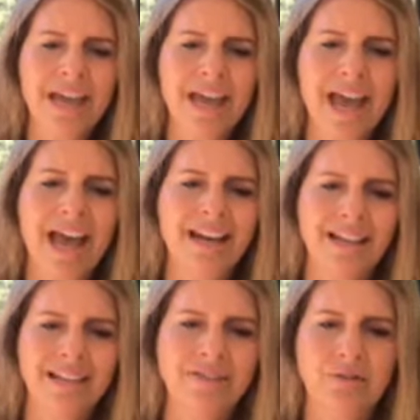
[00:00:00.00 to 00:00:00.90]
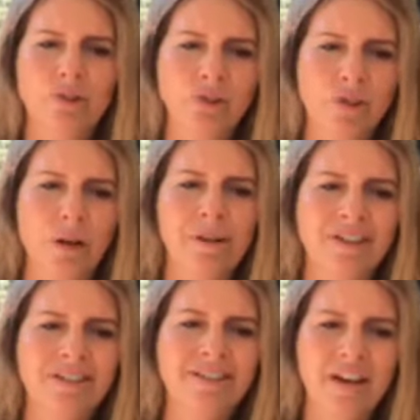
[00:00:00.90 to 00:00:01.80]
and east of Judah. About
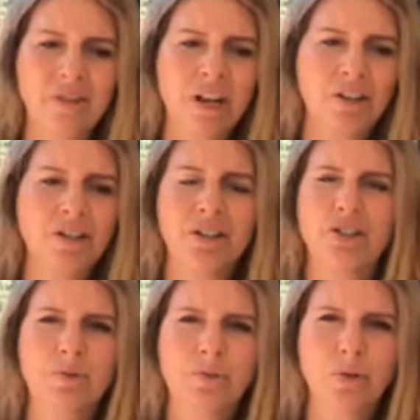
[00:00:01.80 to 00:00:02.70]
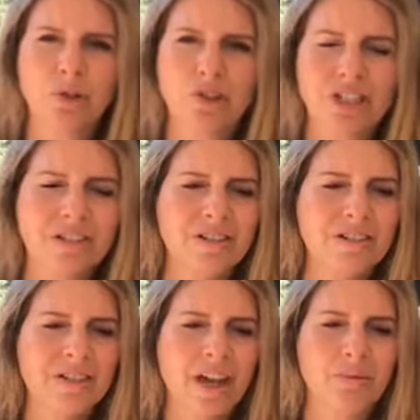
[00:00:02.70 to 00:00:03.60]
700 years before Jesus
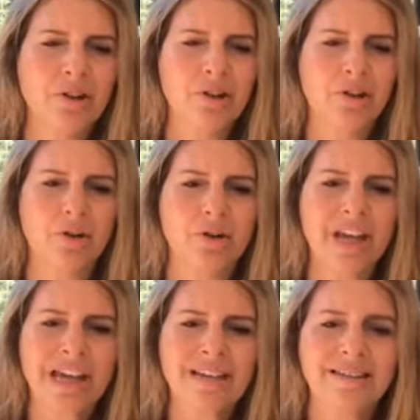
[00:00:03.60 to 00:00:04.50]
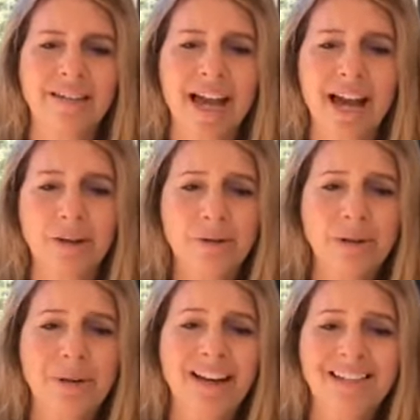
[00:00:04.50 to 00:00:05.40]
came to the earth, Sennacherib
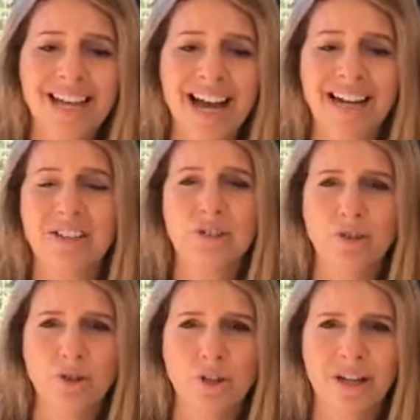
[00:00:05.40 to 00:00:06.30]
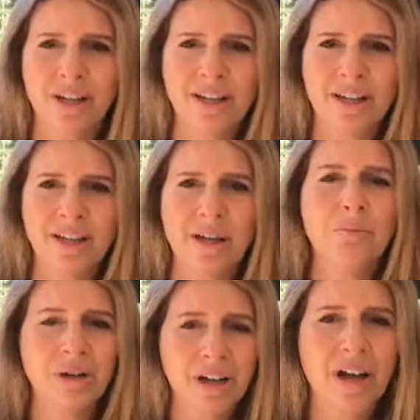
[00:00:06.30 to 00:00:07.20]
attacked Judah,
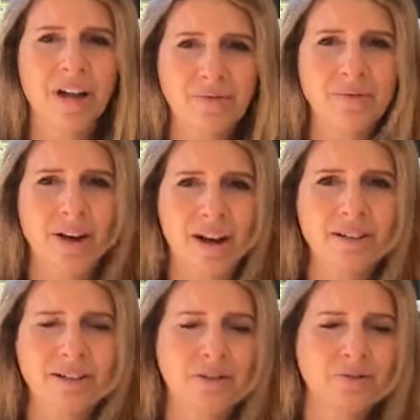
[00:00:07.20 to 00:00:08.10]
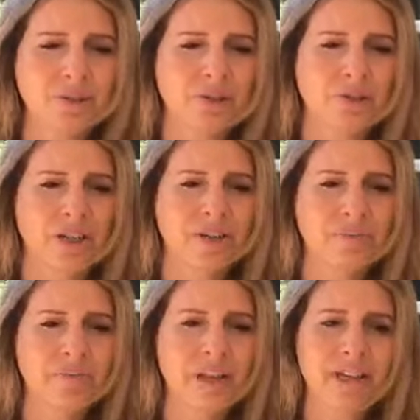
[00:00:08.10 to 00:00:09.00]
but God fought for Judah.
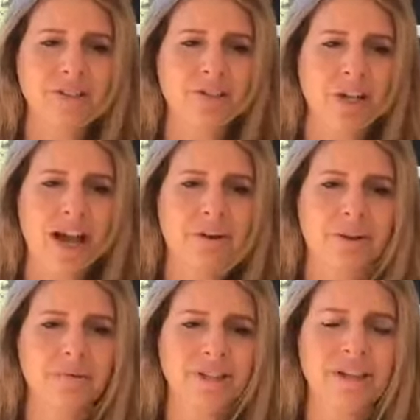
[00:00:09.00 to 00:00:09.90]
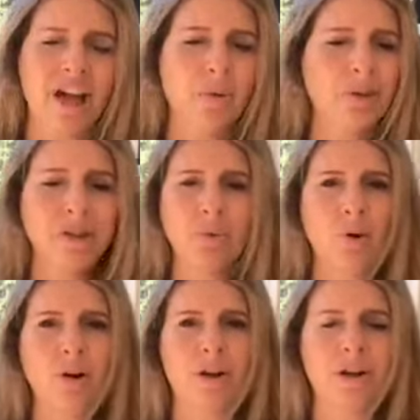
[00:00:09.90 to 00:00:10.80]
Sennacherib did not win the
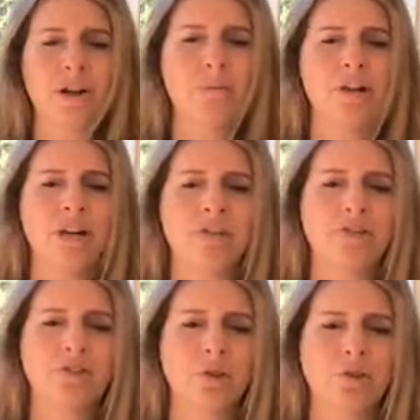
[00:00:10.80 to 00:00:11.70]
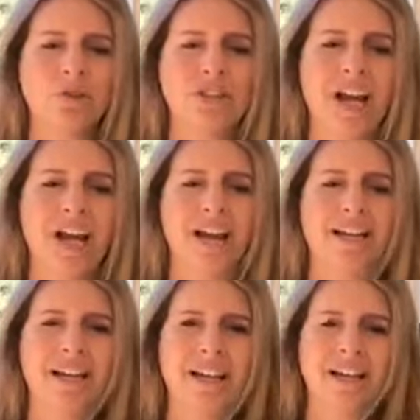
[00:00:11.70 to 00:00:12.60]
war. Many of his soldiers died.
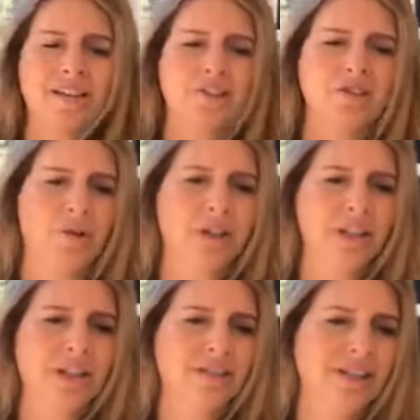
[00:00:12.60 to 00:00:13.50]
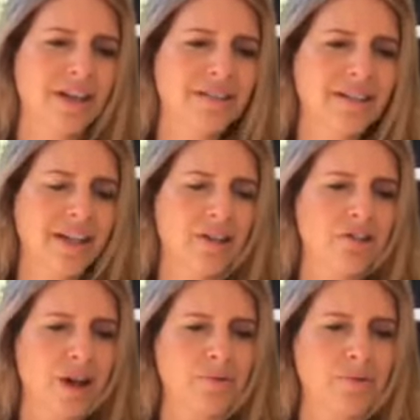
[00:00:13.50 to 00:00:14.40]
This story is in Isaiah
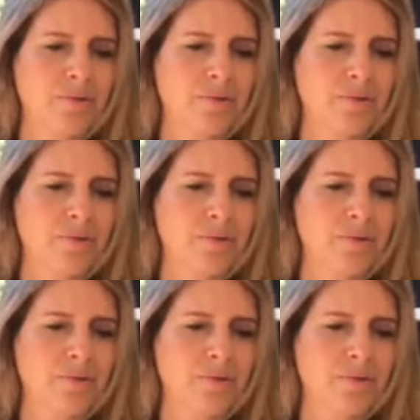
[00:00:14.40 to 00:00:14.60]
chapter